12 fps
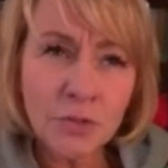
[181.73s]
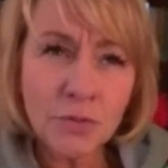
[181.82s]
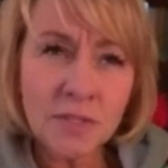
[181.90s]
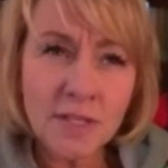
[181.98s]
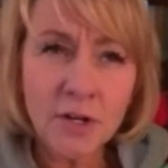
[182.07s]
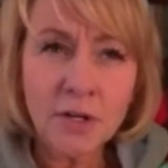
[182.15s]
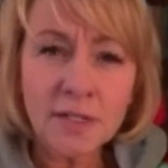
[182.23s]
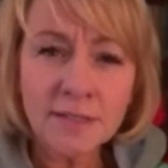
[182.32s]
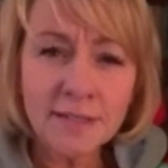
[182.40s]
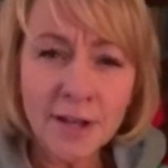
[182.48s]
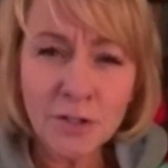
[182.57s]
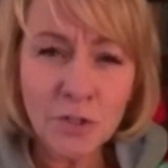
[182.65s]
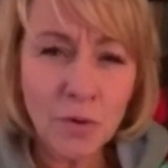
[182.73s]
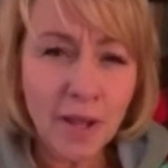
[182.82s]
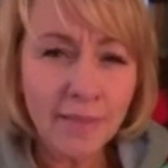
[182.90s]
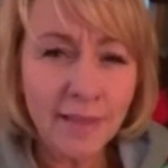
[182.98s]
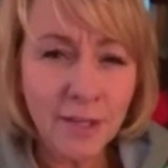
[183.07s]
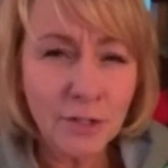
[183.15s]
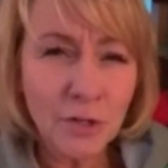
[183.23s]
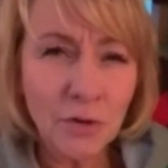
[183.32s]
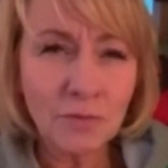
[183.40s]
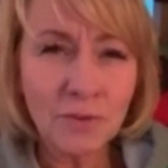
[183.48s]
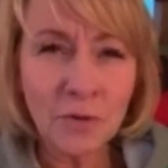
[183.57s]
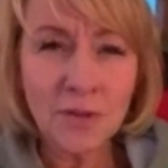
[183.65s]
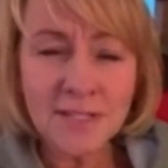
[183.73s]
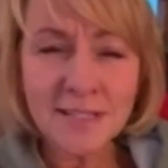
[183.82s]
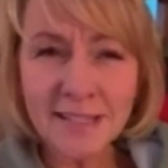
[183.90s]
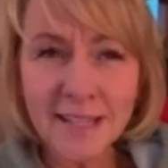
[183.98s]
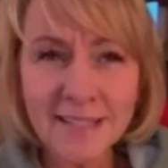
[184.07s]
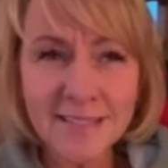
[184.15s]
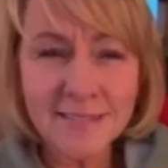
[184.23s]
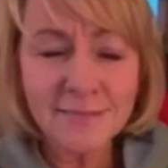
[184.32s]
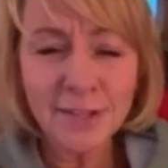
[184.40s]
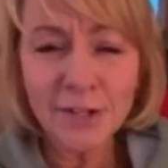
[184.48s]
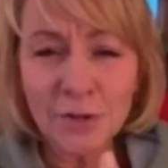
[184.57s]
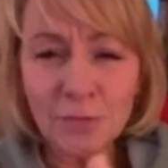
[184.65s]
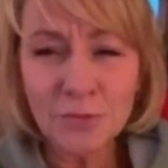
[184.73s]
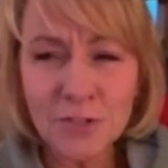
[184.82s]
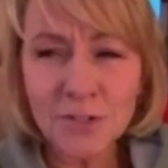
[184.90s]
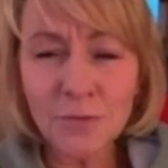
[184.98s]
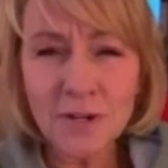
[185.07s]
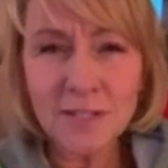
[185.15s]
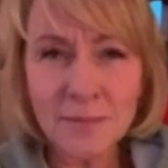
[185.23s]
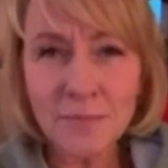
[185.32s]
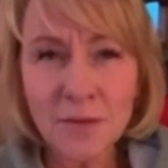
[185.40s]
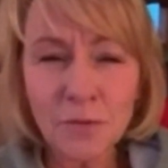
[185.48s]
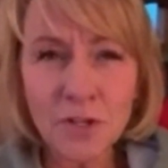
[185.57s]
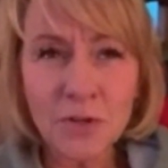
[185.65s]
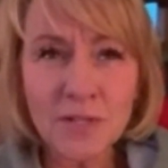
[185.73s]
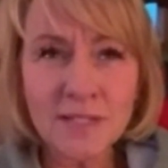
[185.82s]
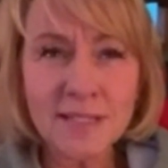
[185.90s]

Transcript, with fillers: that are tucked away that you don't notice unless you know she wears something where you can see